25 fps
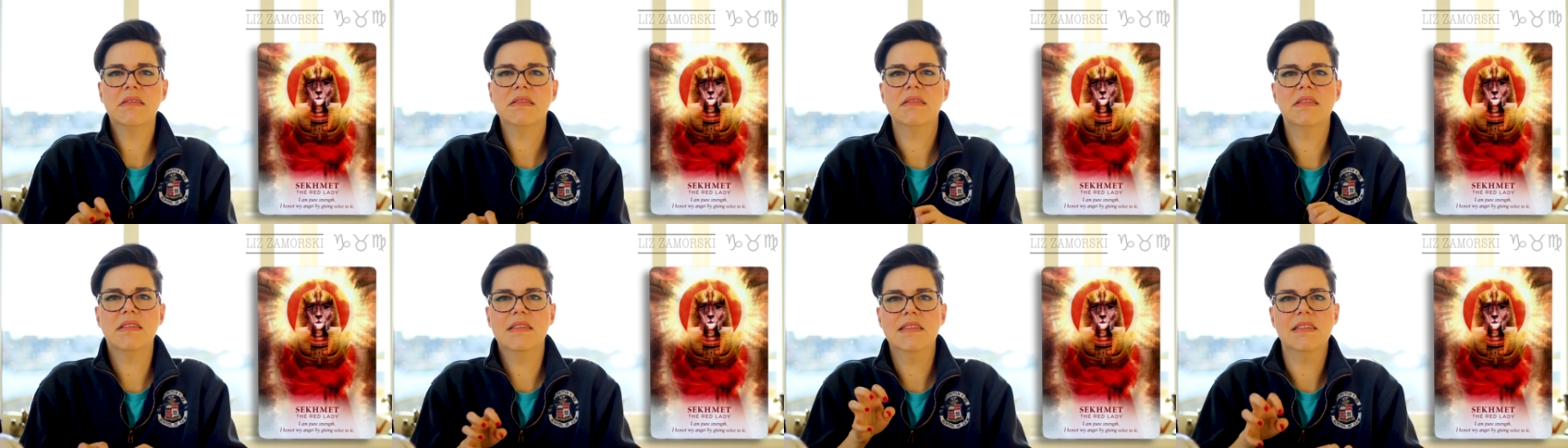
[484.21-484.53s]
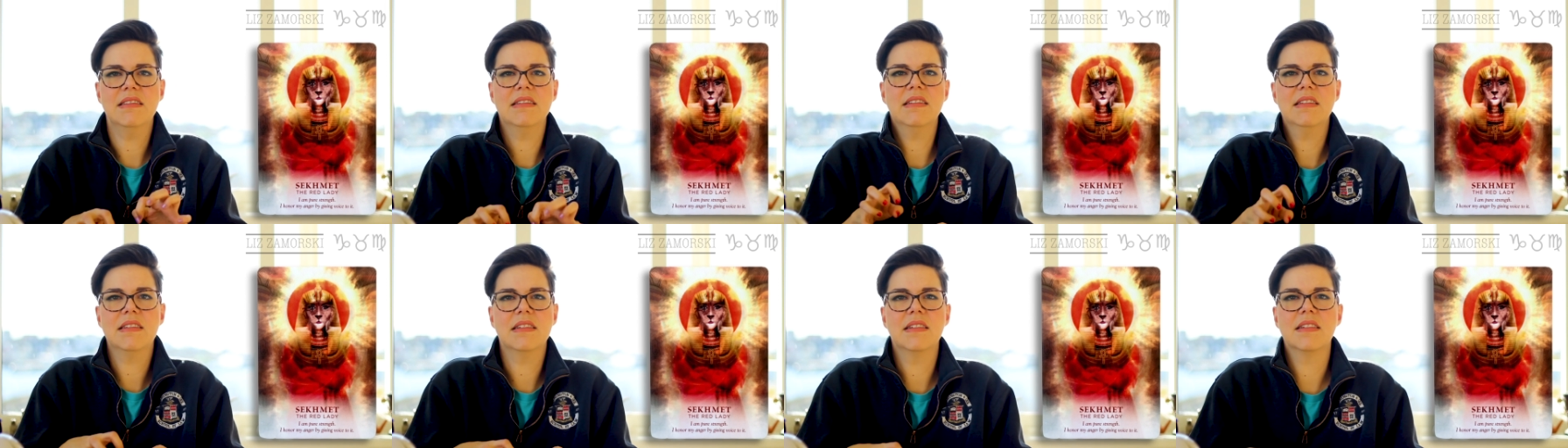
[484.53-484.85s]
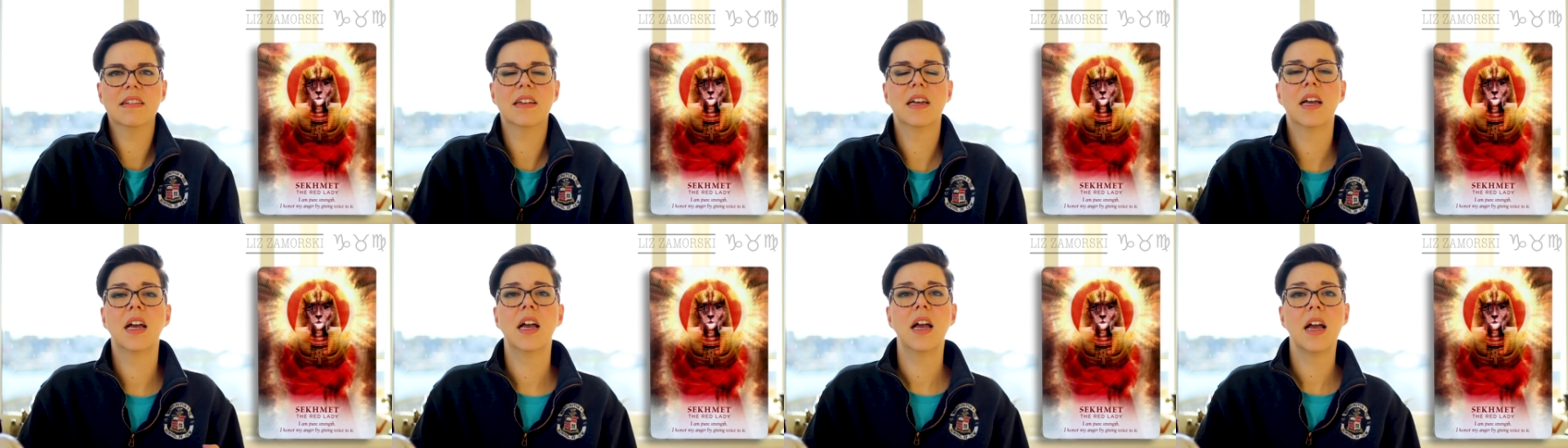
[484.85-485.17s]

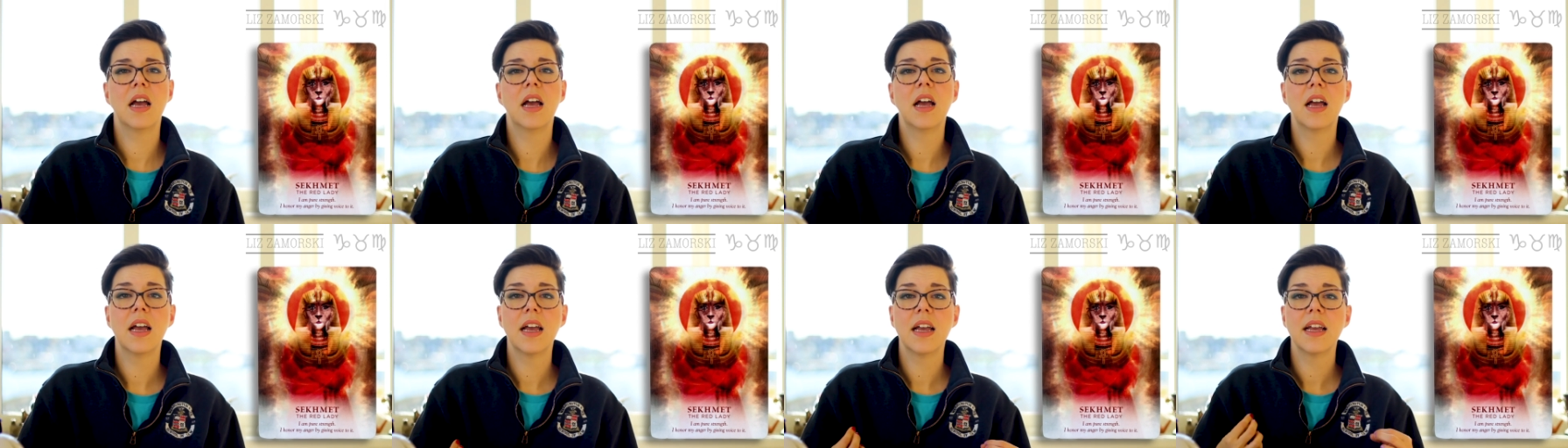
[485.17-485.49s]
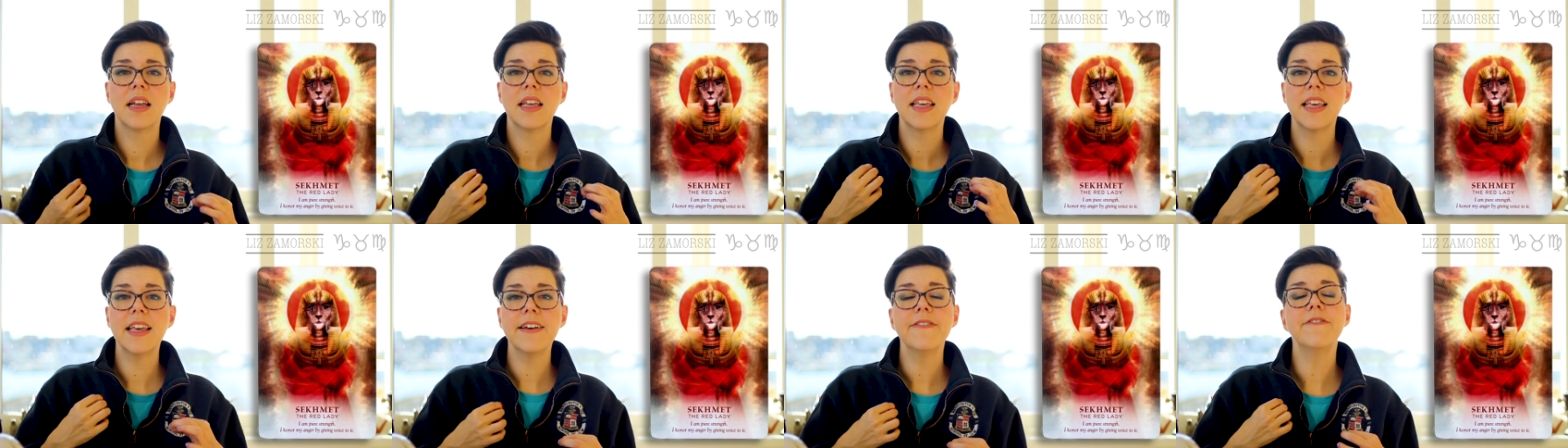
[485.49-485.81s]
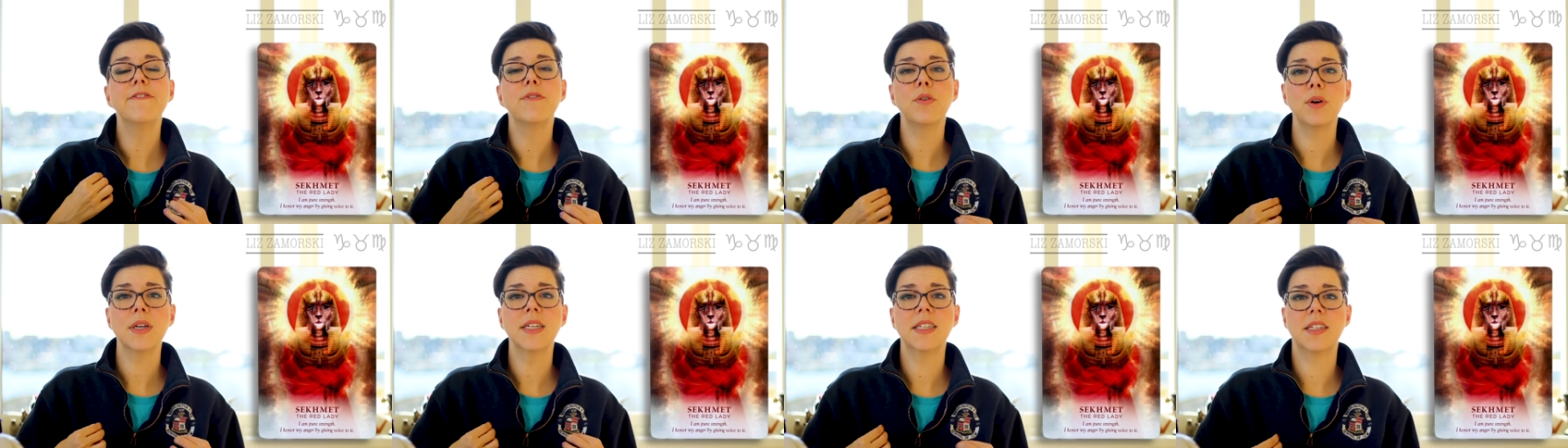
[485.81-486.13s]
Ugh.
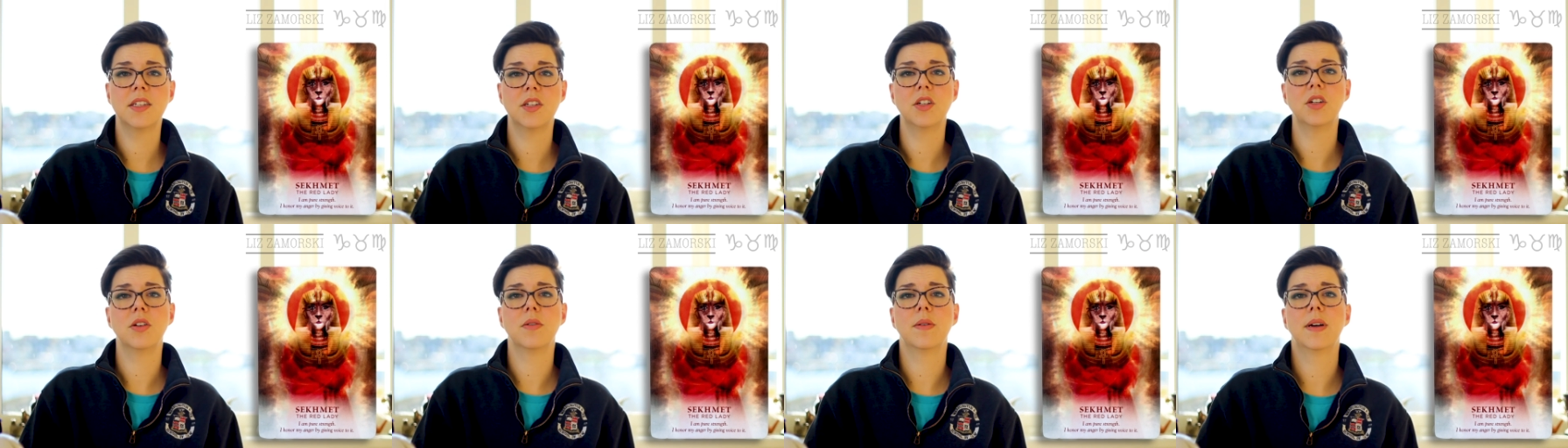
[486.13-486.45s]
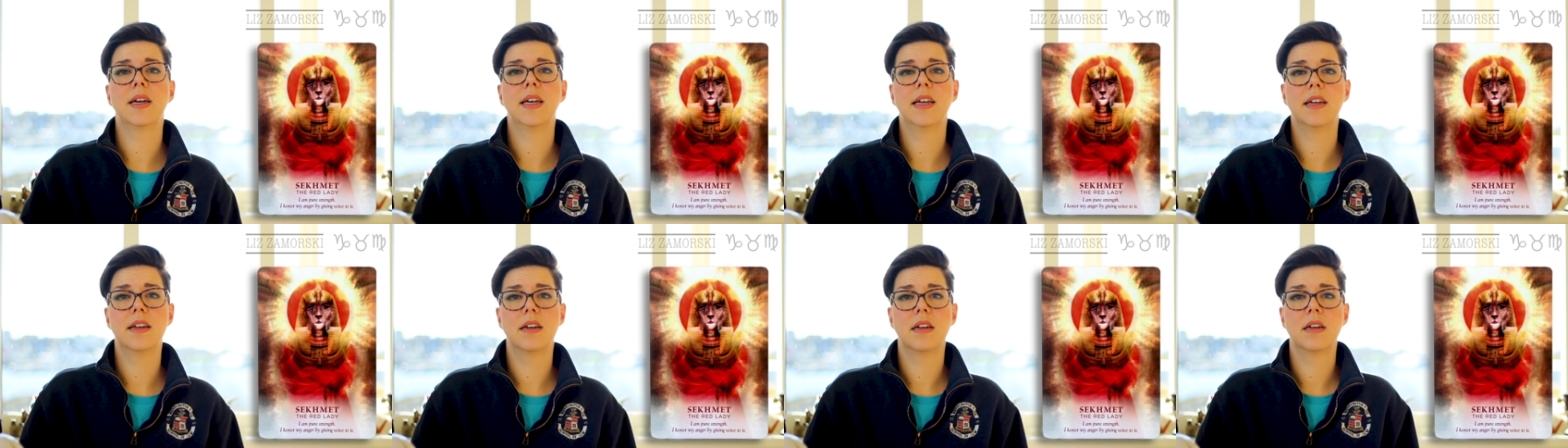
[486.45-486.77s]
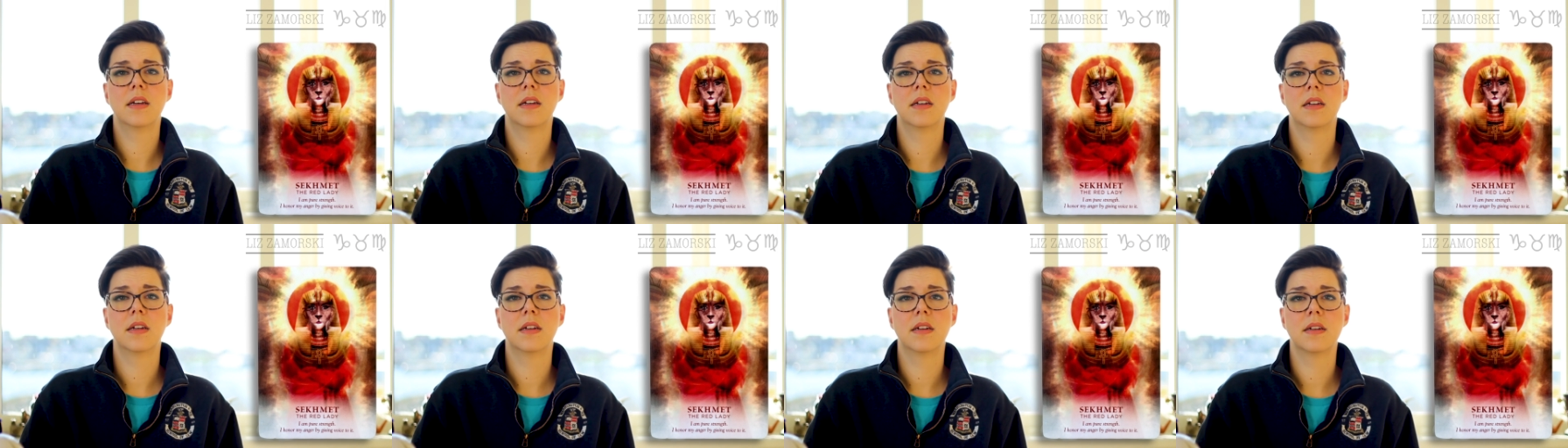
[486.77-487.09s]
Give voice to it.